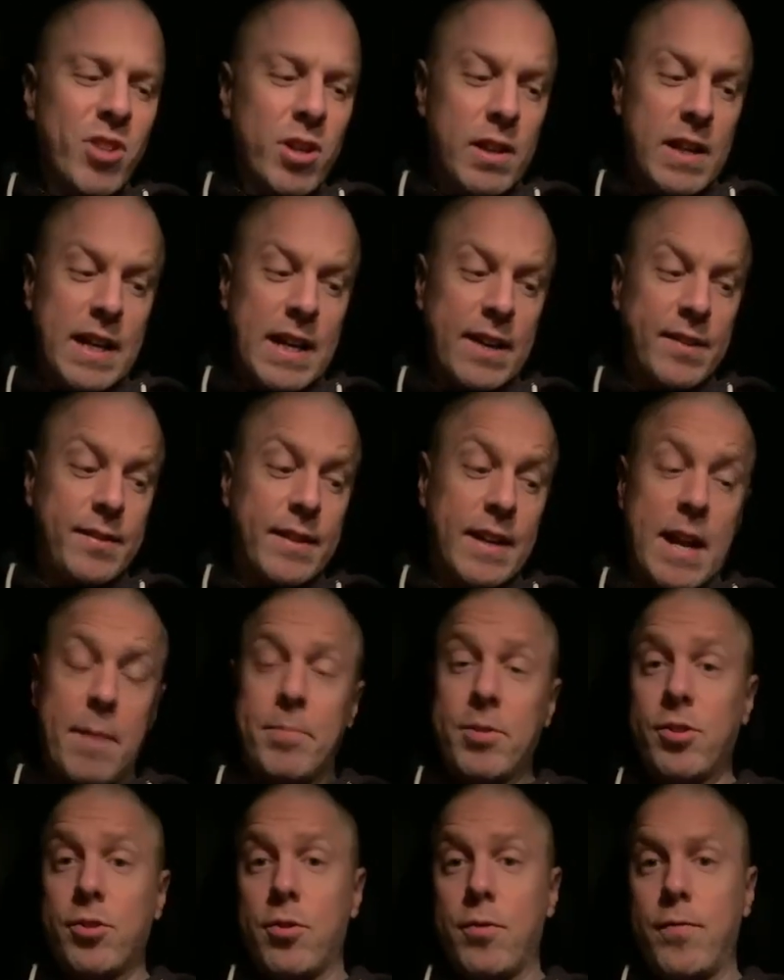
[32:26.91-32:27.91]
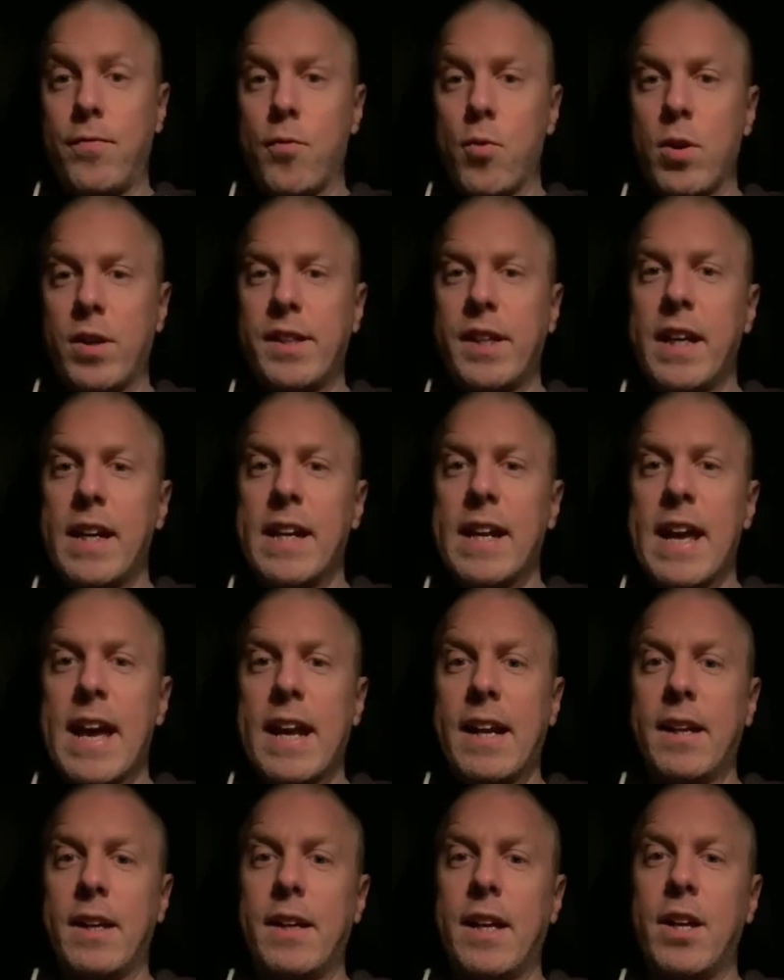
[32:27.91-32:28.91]
Like I said, episode 14
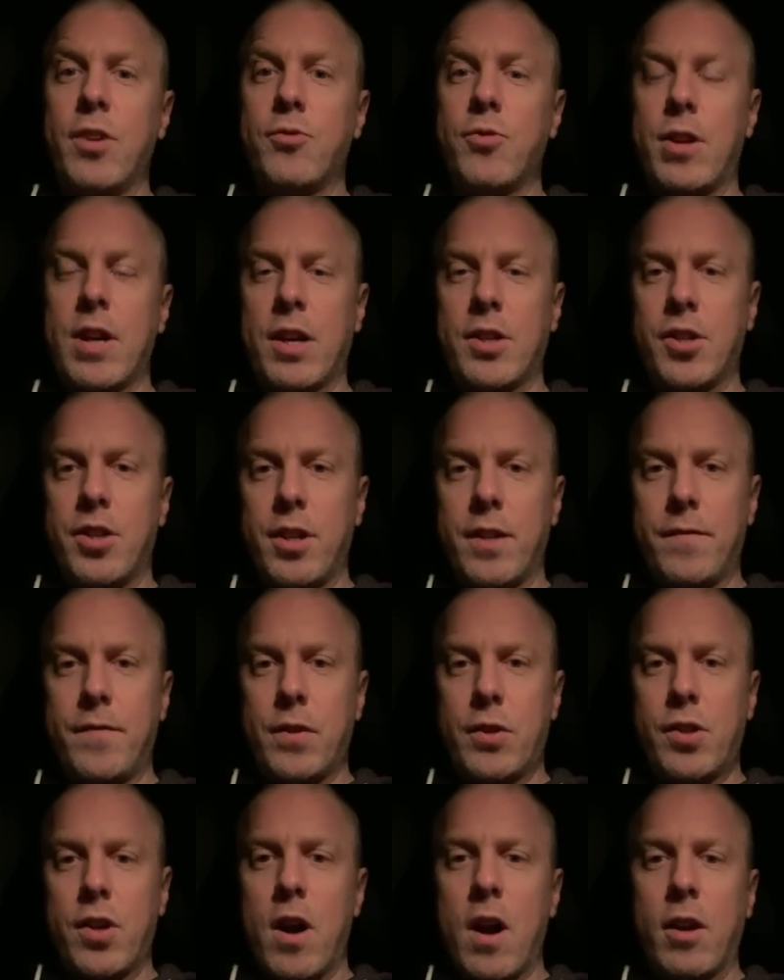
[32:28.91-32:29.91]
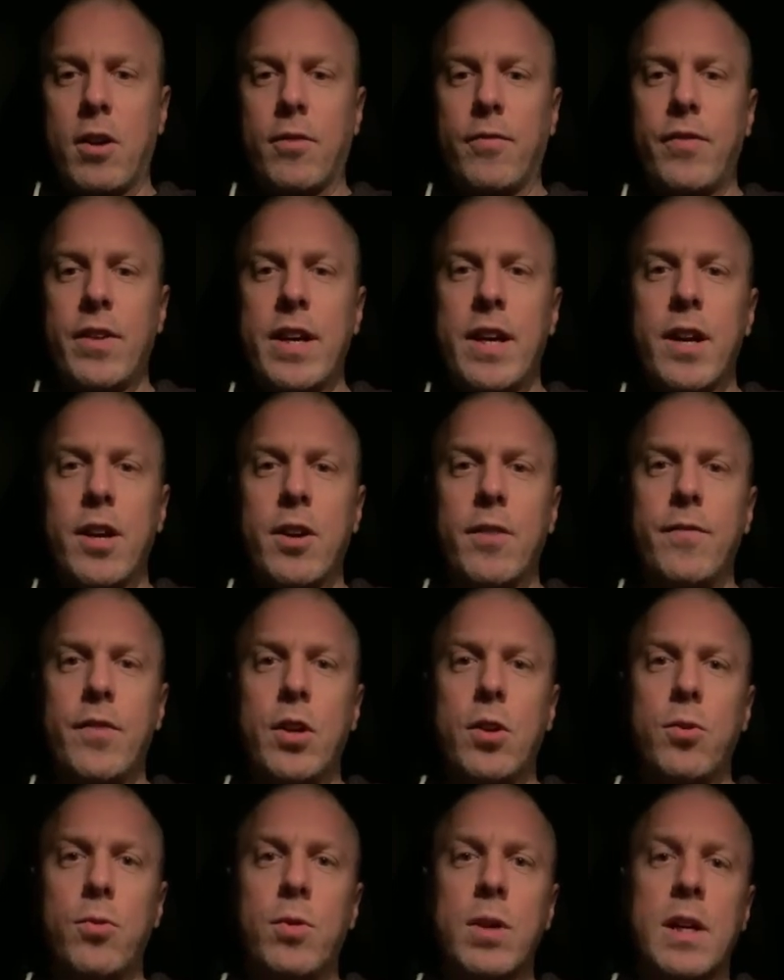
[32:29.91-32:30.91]
had an introduction to photography
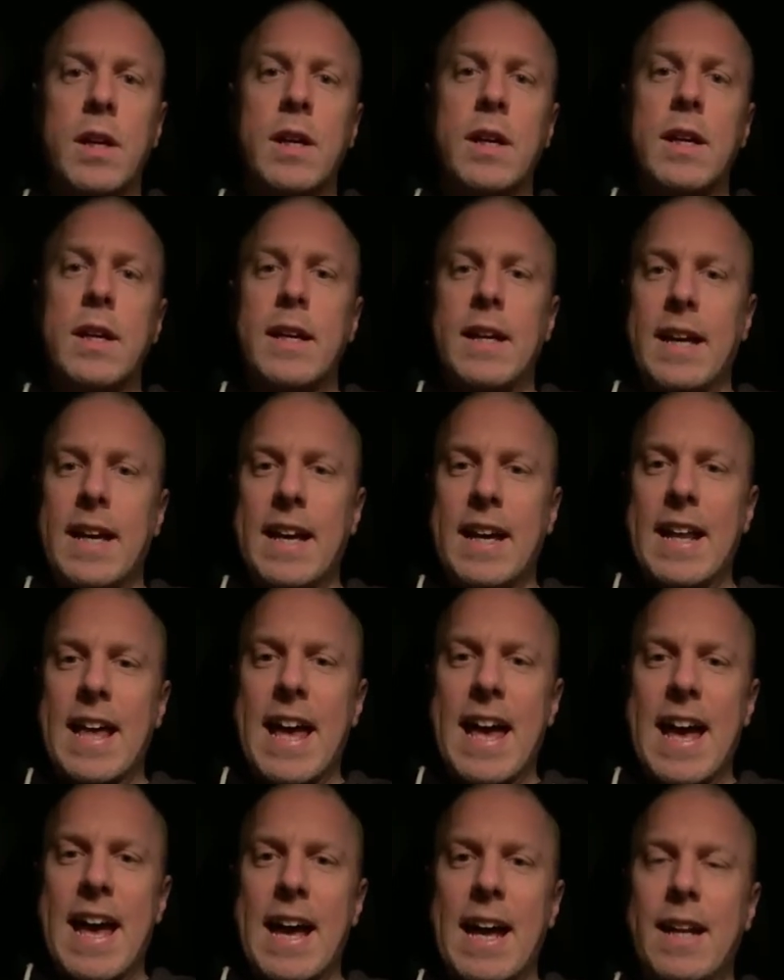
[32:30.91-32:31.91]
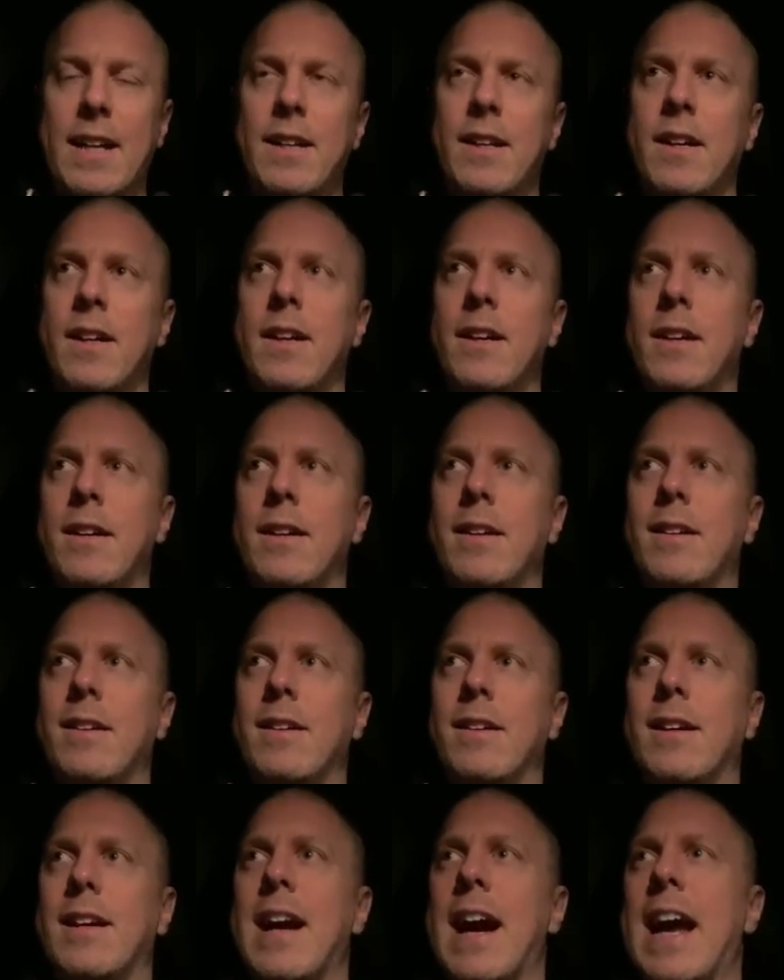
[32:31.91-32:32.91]
interview. It had
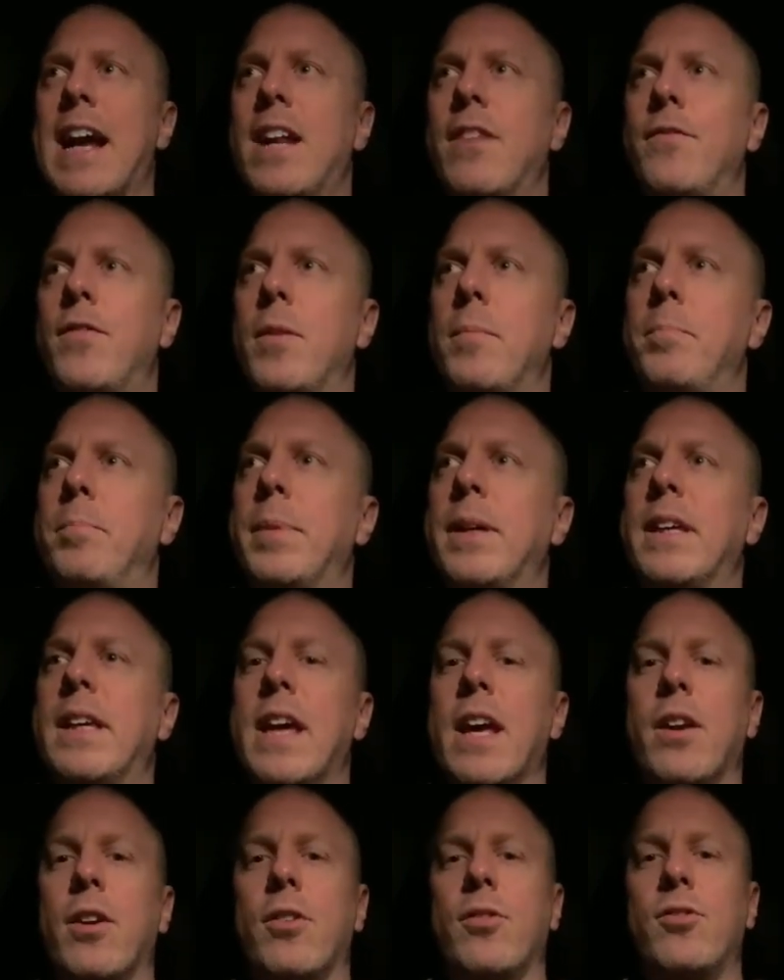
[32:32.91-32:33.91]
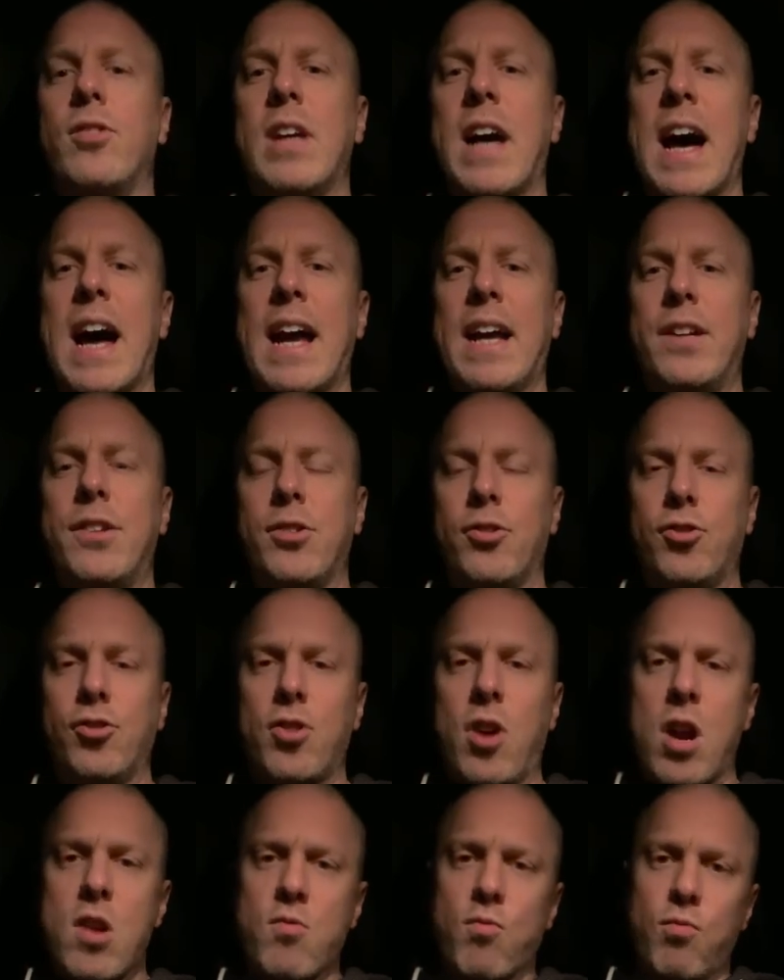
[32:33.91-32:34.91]
kind of a beginner's guide to
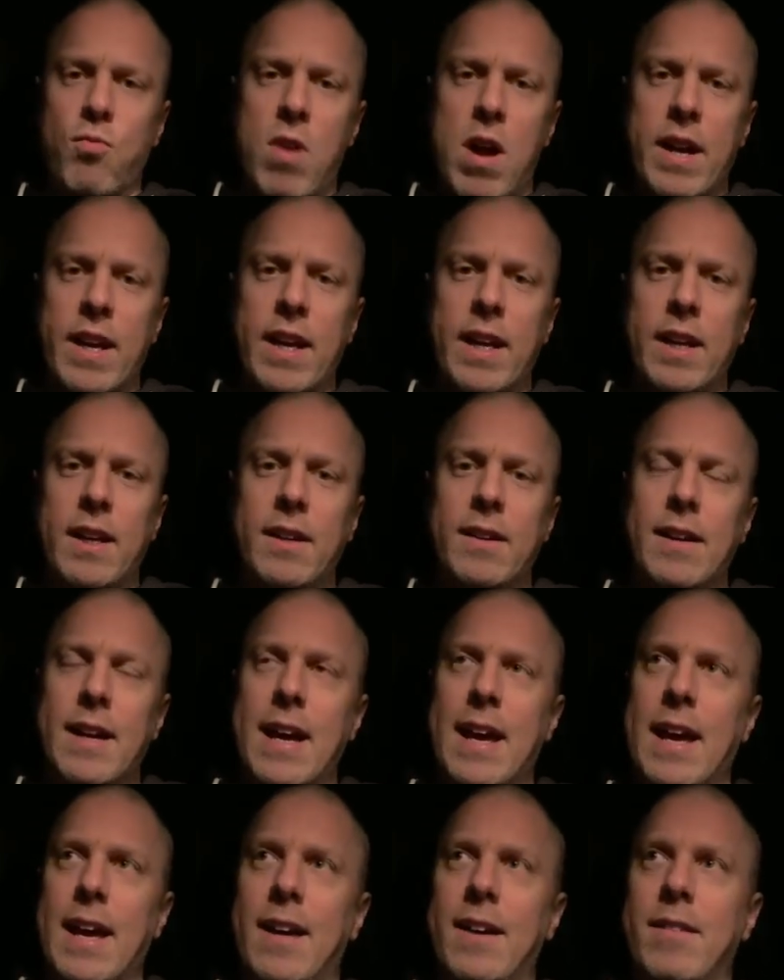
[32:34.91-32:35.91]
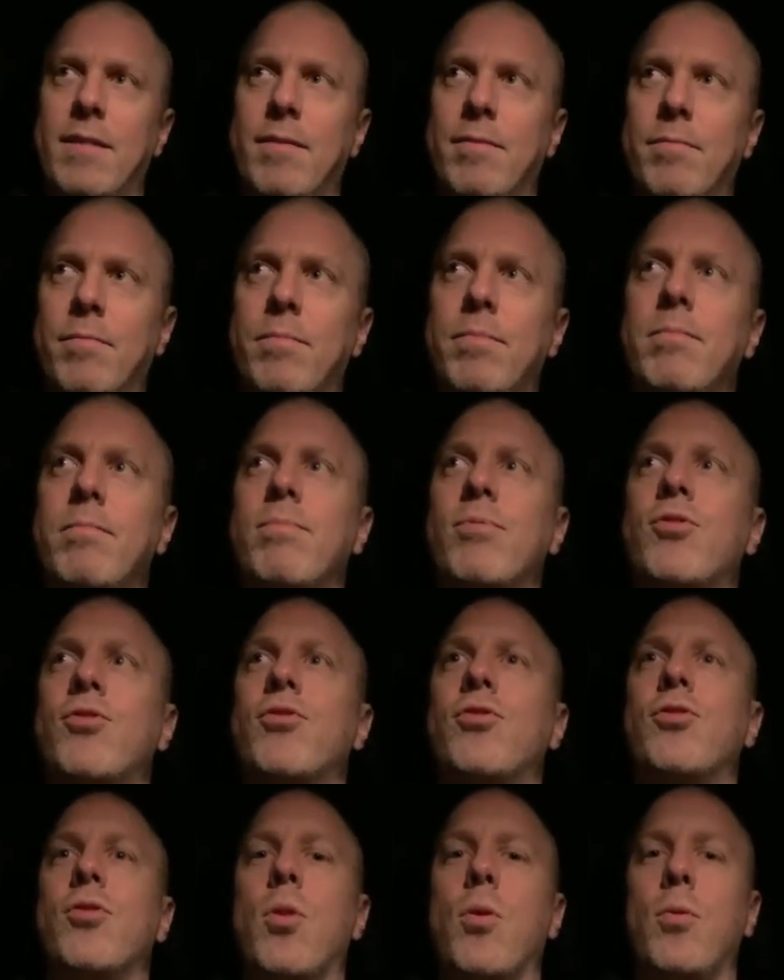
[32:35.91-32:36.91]
start running
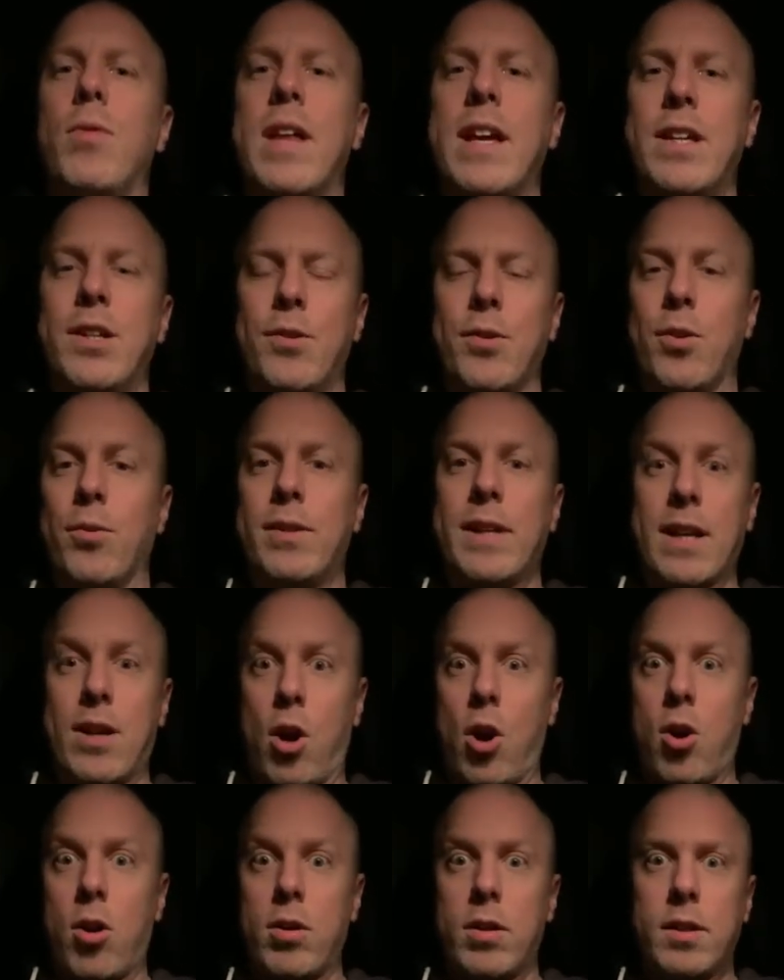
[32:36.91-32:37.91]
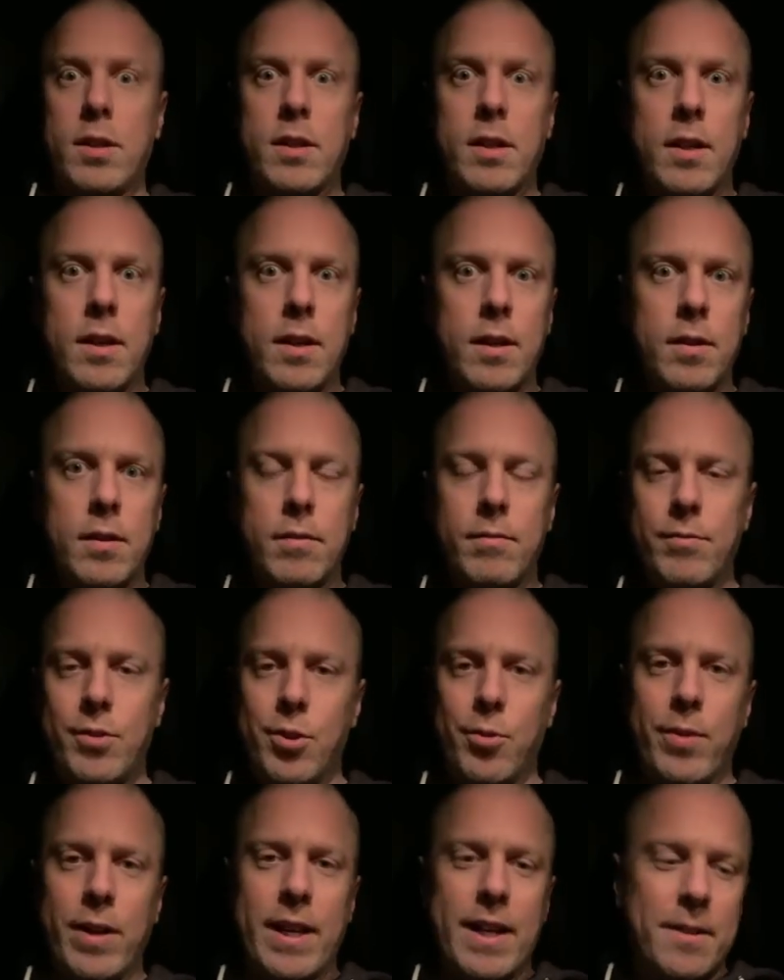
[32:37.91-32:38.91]
so that you don't get hurt
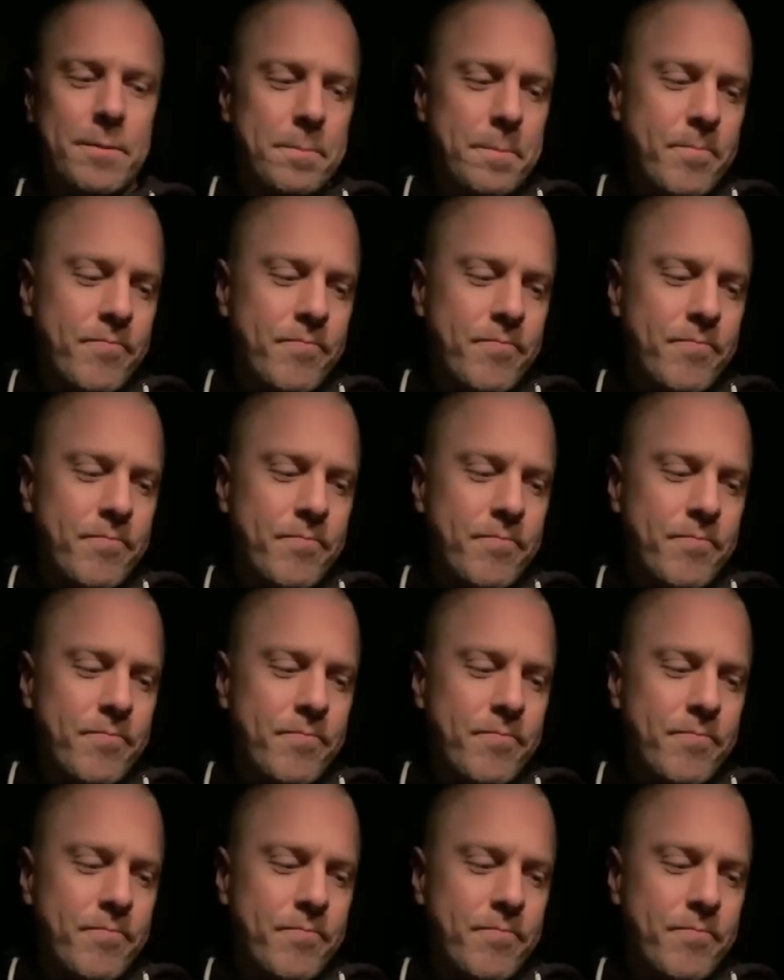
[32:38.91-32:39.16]
doing it.